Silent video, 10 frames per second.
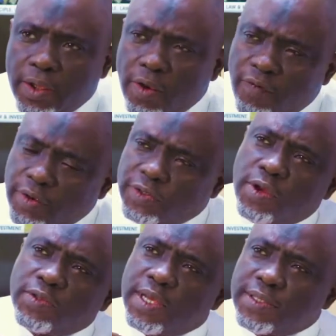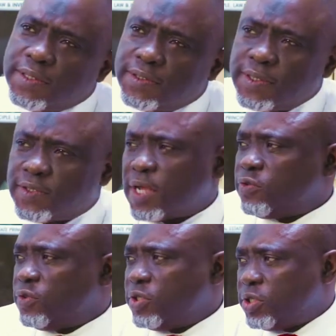Governor's consent is a
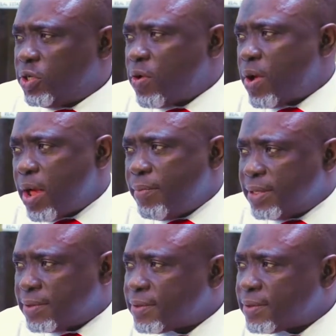statutory requirement.